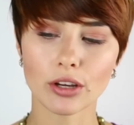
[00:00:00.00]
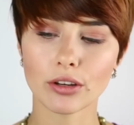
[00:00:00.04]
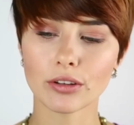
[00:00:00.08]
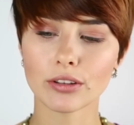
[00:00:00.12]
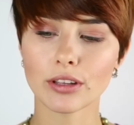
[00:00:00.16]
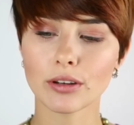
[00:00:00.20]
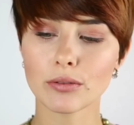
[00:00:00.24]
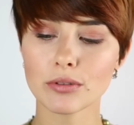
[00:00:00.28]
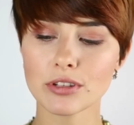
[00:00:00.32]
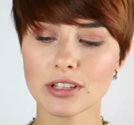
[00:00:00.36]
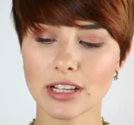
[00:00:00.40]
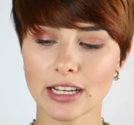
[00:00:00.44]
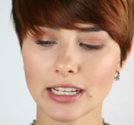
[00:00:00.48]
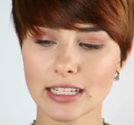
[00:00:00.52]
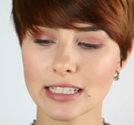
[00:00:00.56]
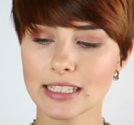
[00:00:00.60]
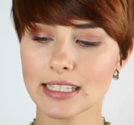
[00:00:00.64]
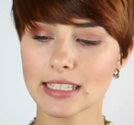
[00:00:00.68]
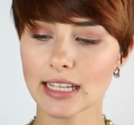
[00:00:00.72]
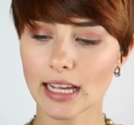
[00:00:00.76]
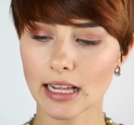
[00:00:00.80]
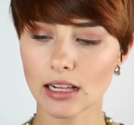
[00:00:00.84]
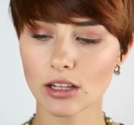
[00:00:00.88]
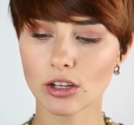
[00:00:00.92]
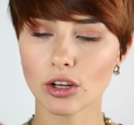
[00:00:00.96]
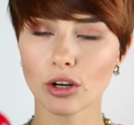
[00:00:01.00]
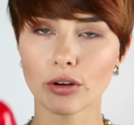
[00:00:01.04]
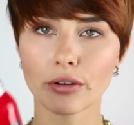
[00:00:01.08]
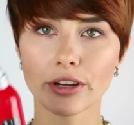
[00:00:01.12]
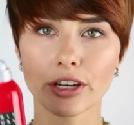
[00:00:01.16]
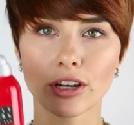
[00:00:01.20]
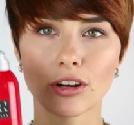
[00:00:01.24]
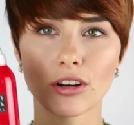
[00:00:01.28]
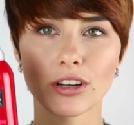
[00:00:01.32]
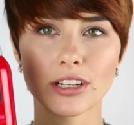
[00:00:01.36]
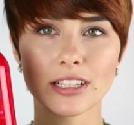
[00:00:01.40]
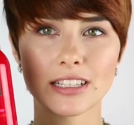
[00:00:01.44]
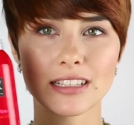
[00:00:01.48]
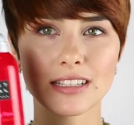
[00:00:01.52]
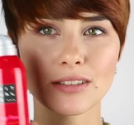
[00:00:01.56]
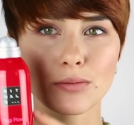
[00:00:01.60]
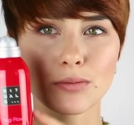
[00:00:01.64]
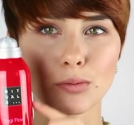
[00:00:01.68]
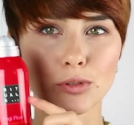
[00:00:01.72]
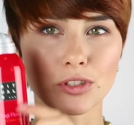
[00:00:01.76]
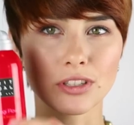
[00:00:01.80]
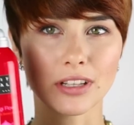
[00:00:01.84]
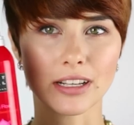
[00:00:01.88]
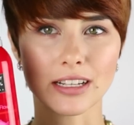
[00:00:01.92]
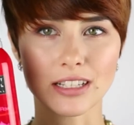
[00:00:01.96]
there was like a sale going on and this
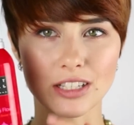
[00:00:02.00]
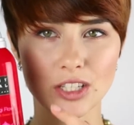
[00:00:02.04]
was like a